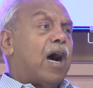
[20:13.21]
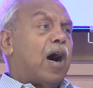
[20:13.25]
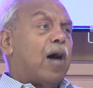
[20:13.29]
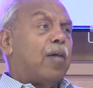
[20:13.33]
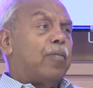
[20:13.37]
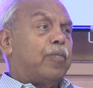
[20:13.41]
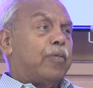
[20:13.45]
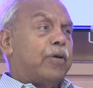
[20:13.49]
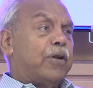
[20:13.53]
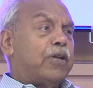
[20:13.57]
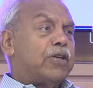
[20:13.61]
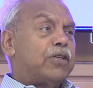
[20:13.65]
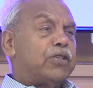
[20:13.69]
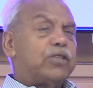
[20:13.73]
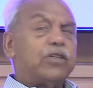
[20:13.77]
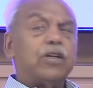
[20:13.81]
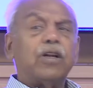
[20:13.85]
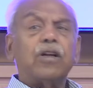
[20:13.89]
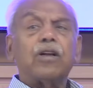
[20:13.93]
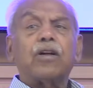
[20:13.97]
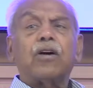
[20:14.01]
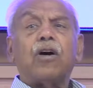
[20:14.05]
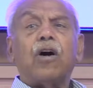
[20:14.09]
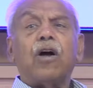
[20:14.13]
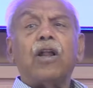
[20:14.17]

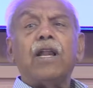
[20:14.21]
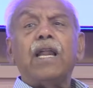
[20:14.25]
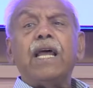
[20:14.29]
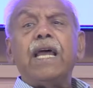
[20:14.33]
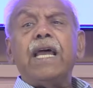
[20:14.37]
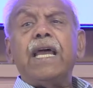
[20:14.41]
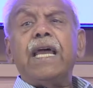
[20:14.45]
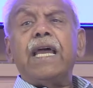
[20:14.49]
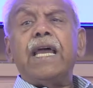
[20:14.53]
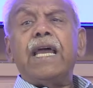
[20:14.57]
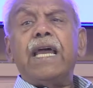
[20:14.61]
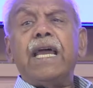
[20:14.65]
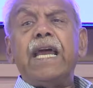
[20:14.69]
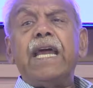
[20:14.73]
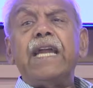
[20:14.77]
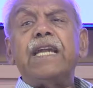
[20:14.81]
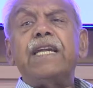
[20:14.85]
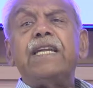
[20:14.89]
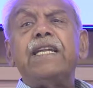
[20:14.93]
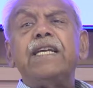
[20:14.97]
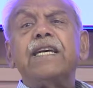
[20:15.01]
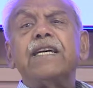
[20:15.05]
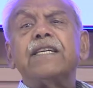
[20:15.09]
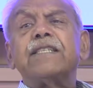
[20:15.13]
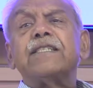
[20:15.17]
operational called
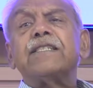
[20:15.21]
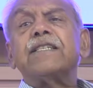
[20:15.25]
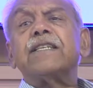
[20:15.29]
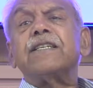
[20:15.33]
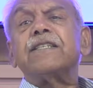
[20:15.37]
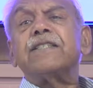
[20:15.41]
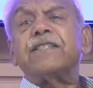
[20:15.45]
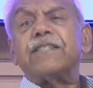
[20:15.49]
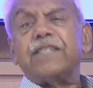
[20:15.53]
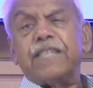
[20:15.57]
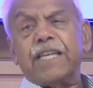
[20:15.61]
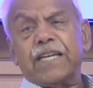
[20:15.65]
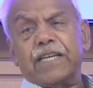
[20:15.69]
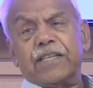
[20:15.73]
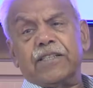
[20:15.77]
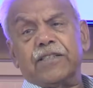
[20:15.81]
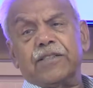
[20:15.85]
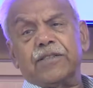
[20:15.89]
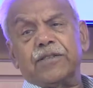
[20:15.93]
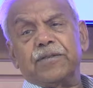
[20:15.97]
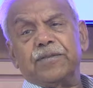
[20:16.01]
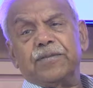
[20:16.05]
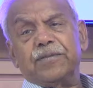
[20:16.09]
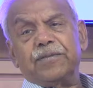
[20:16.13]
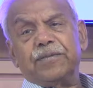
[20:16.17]

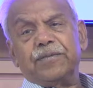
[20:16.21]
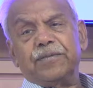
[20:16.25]
ATS-6.